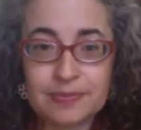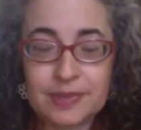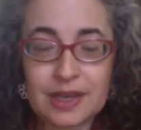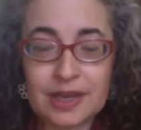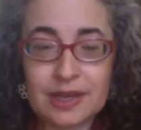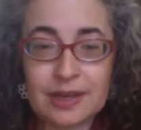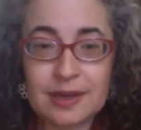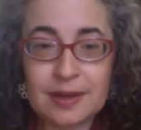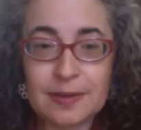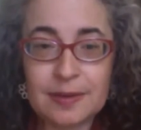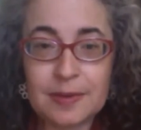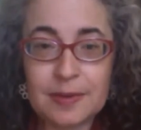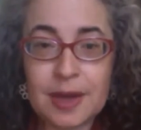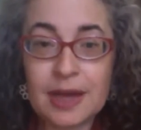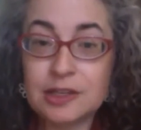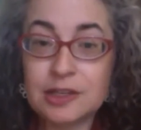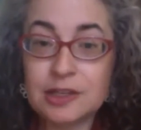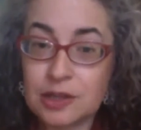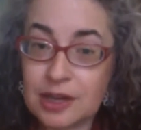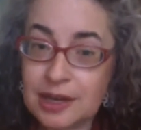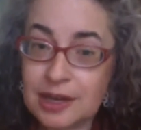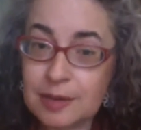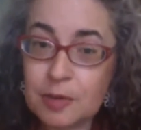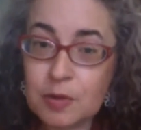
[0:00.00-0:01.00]
I
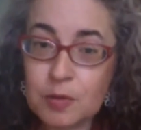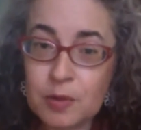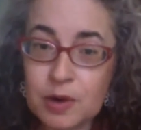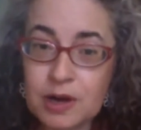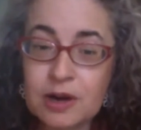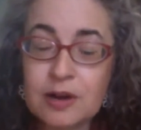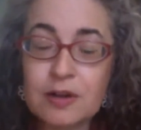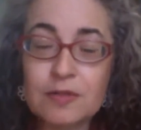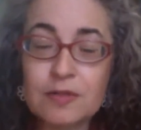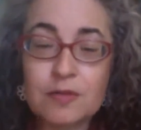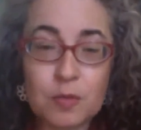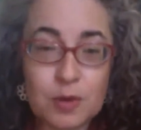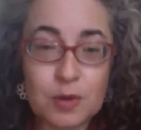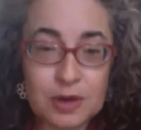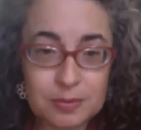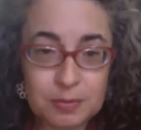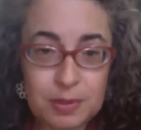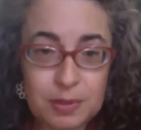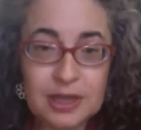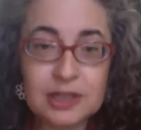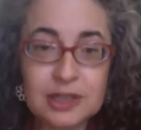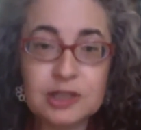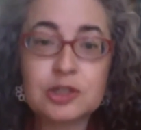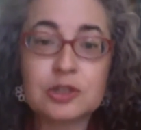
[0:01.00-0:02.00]
am aware of one
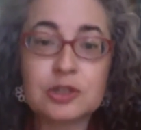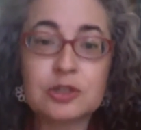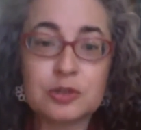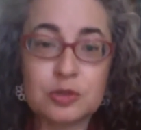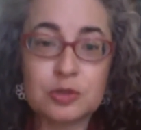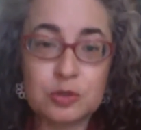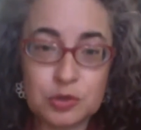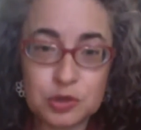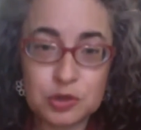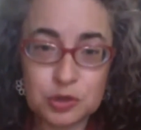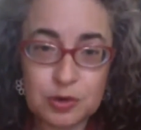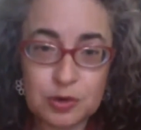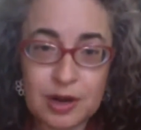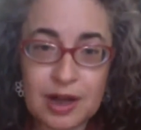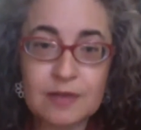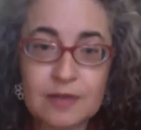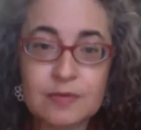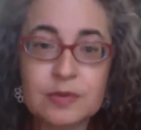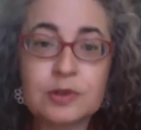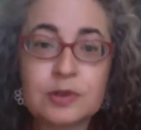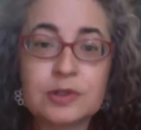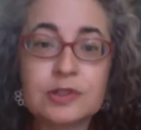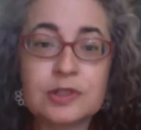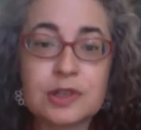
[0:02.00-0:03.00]
patient who
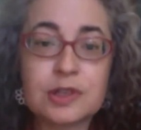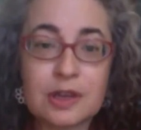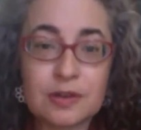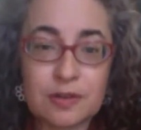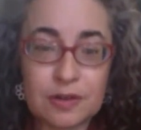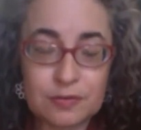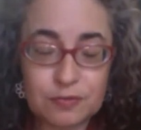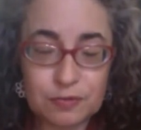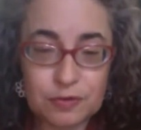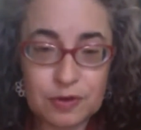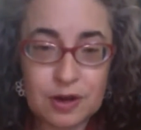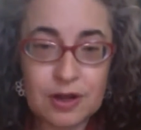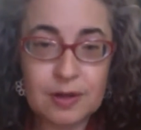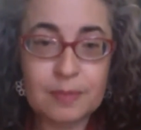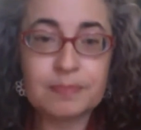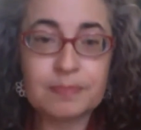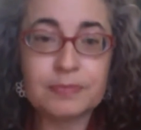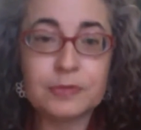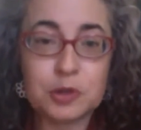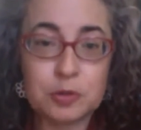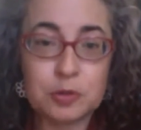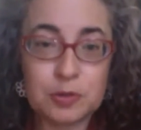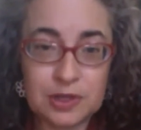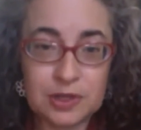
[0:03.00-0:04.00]
traveled
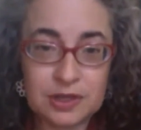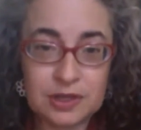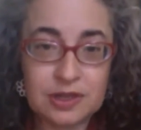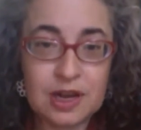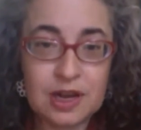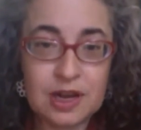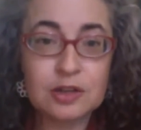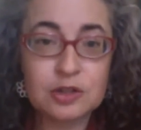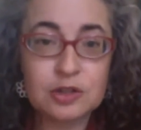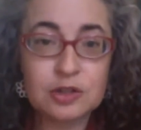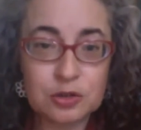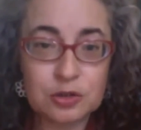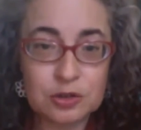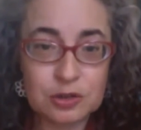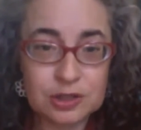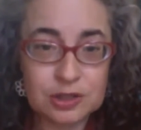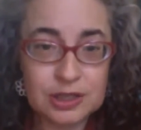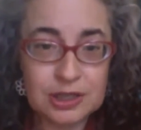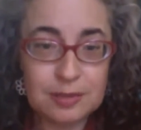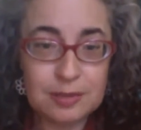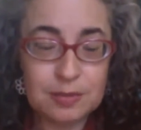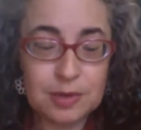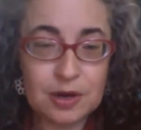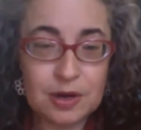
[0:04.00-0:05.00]
from doing nocturnal
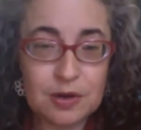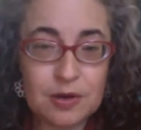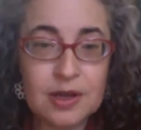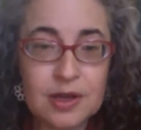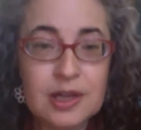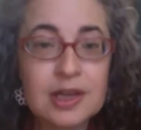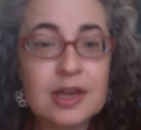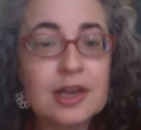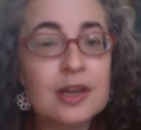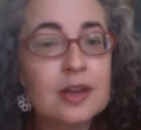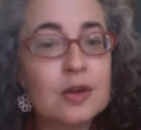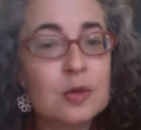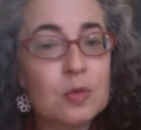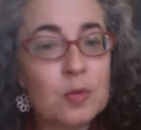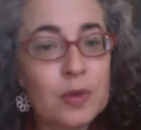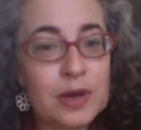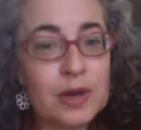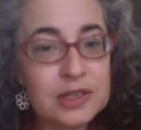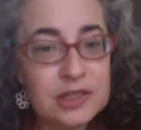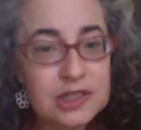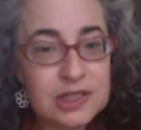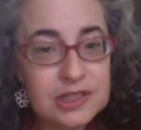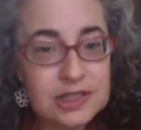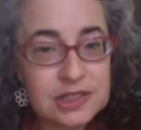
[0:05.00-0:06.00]
hemo,
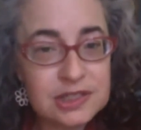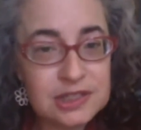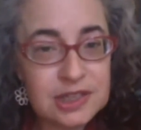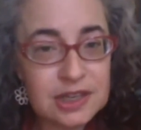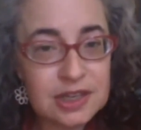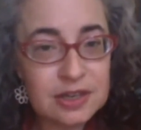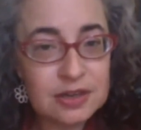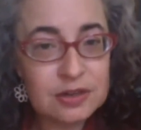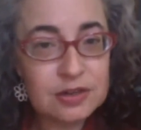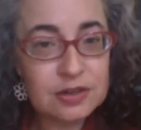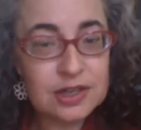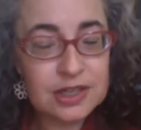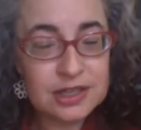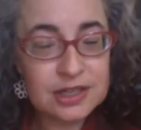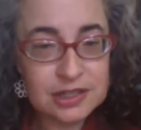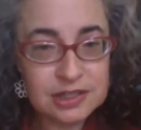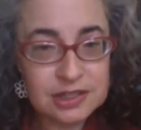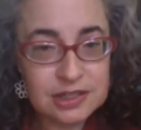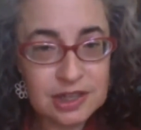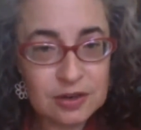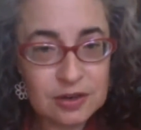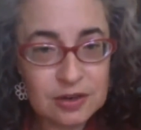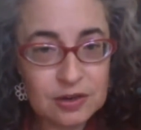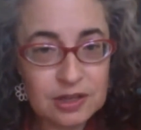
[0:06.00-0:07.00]
went to standard
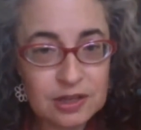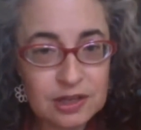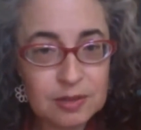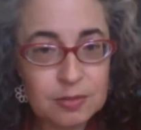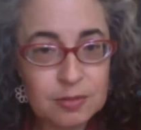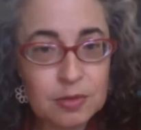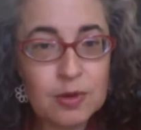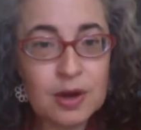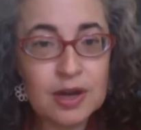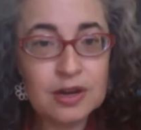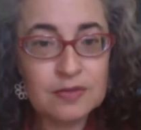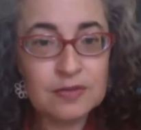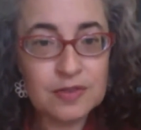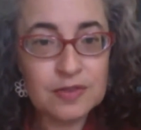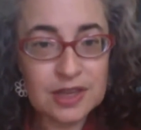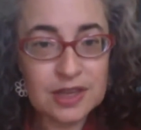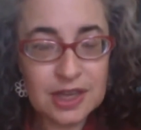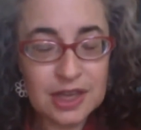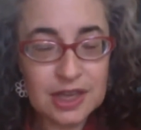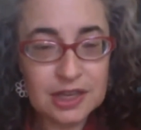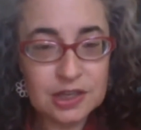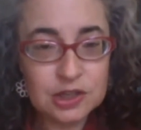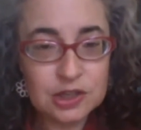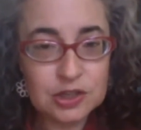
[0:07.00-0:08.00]
in-center hemo on a
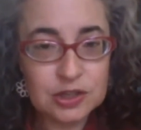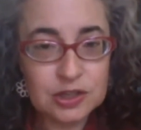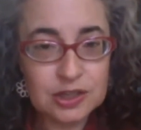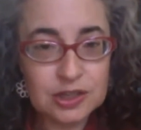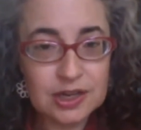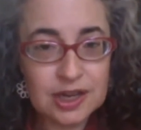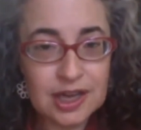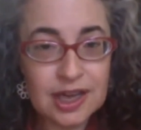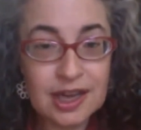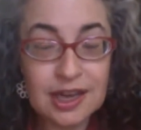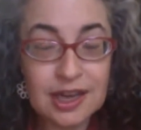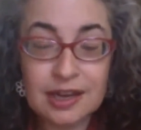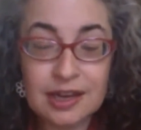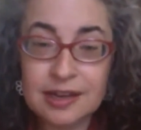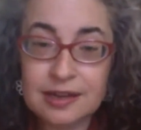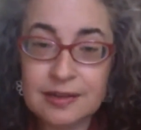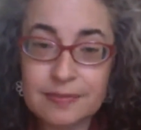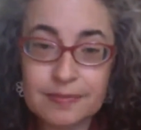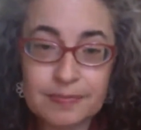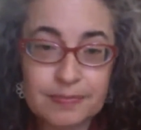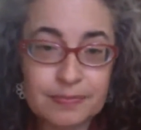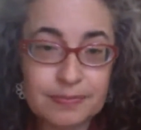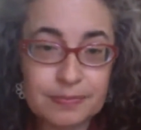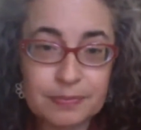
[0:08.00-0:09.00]
vacation,
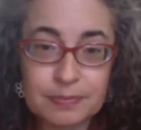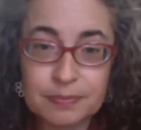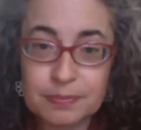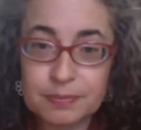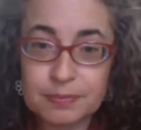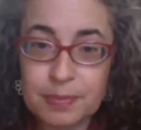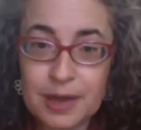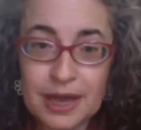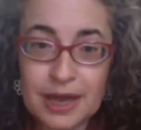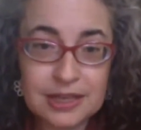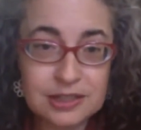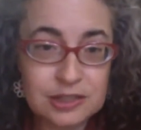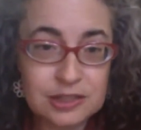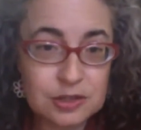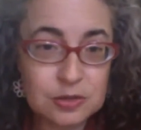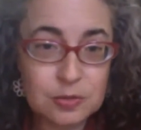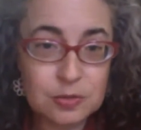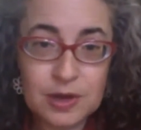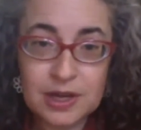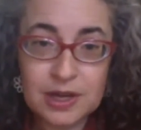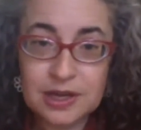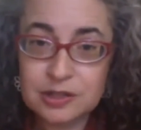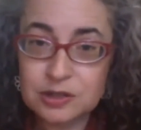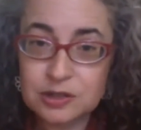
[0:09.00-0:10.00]
and passed
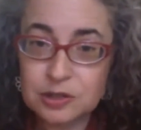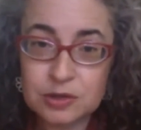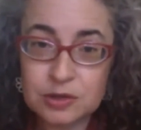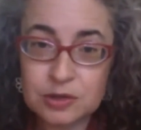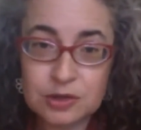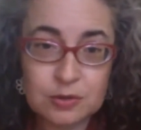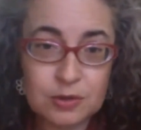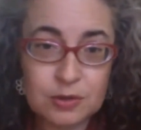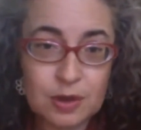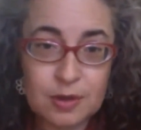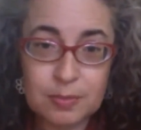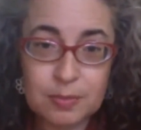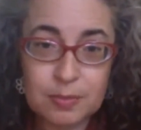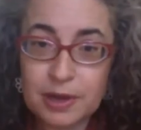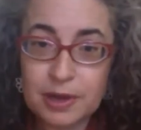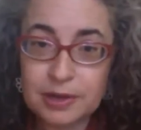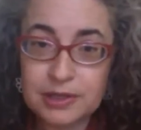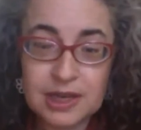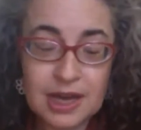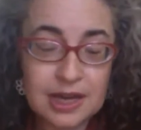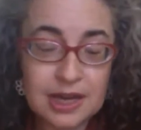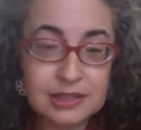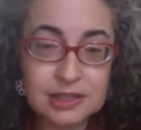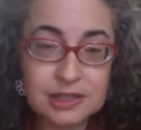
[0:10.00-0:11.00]
away due to a
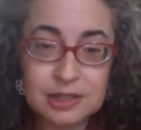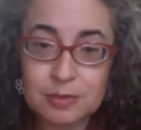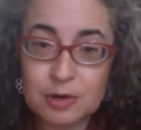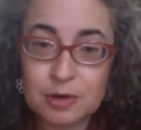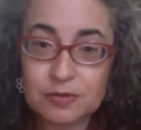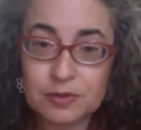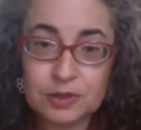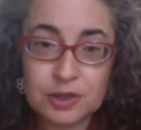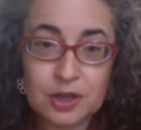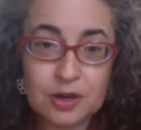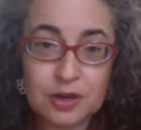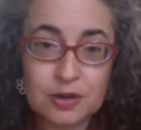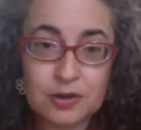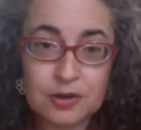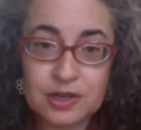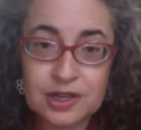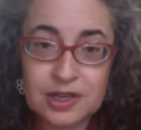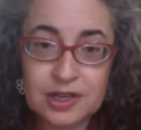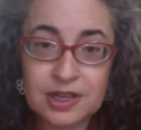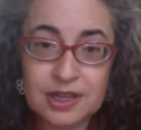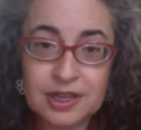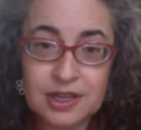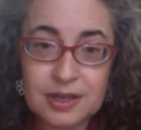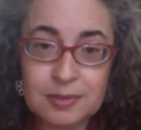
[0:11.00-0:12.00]
potassium overload,
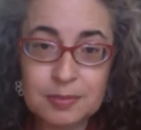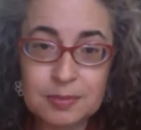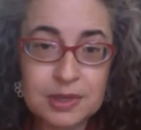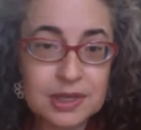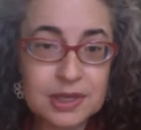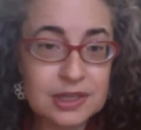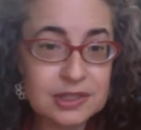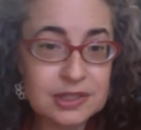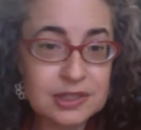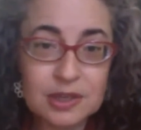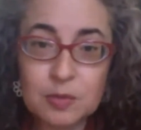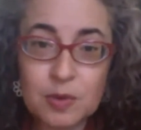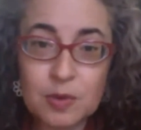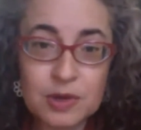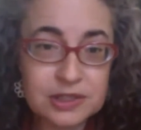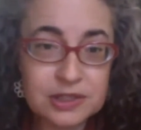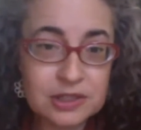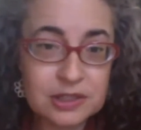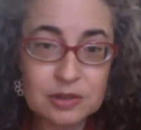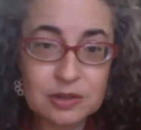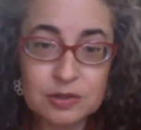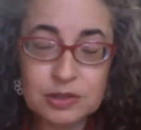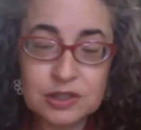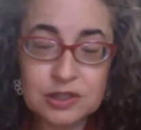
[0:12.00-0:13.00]
because he
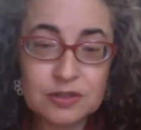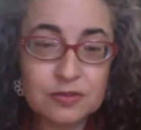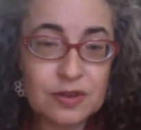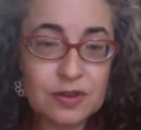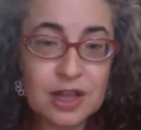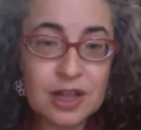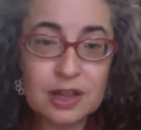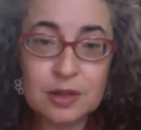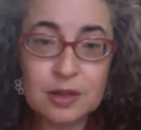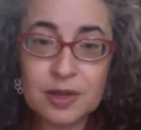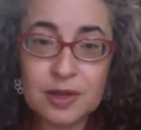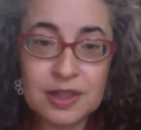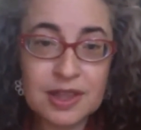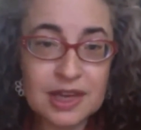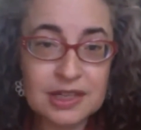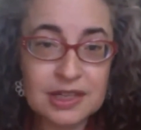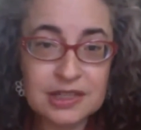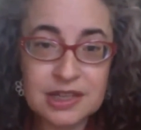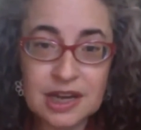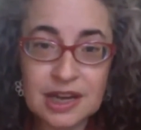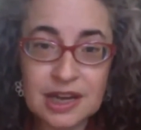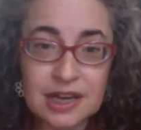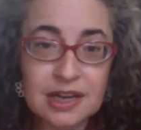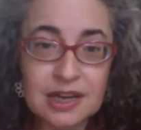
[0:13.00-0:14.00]
wasn't used to following that
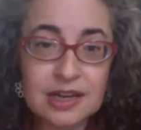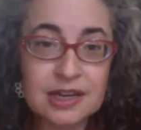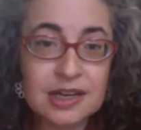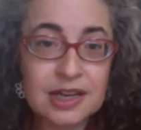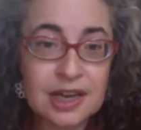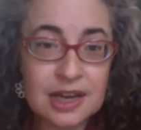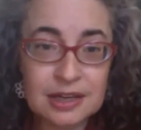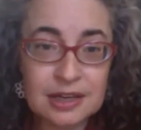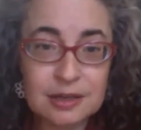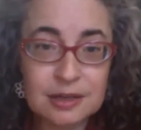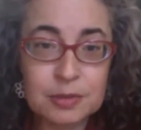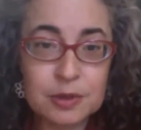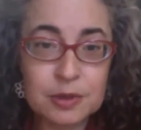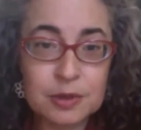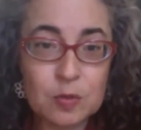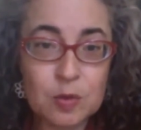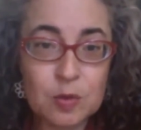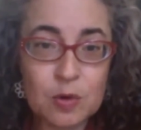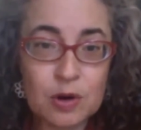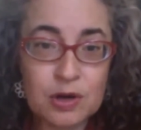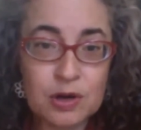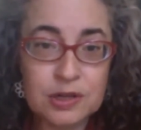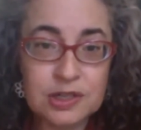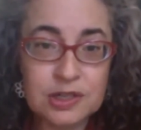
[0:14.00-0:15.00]
diet and he hadn't been
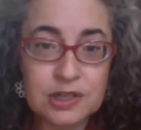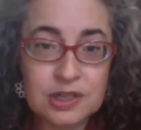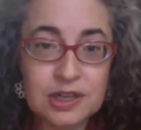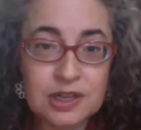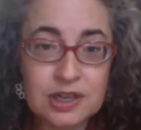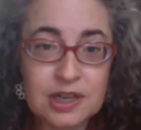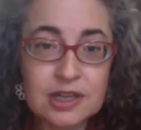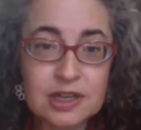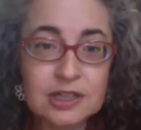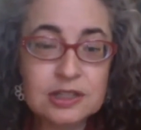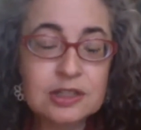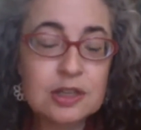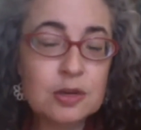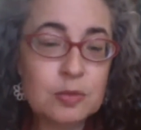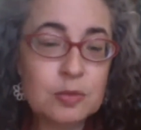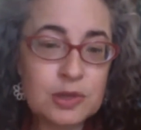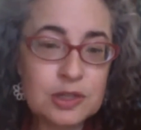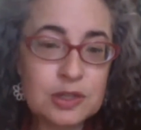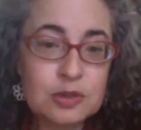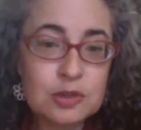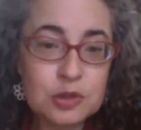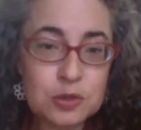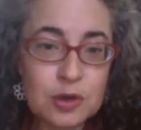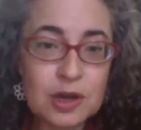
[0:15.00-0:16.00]
warned. So we
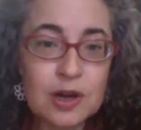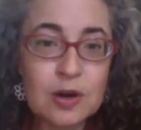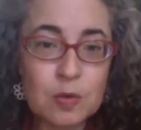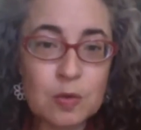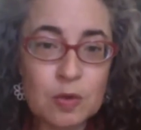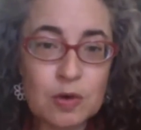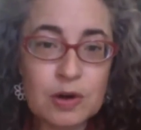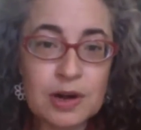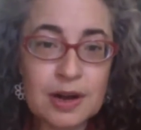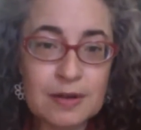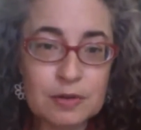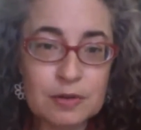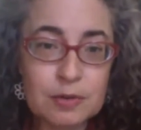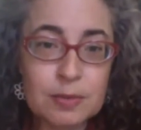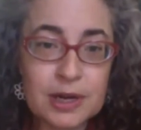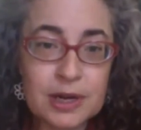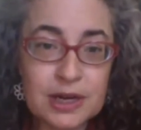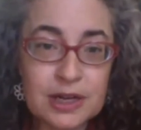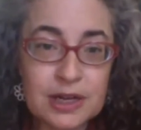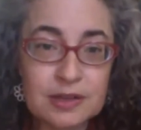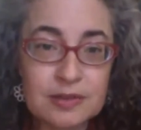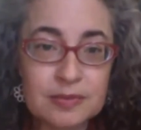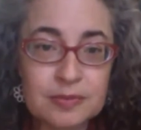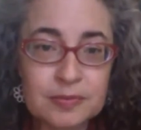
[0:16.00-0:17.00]
do try to warn everybody.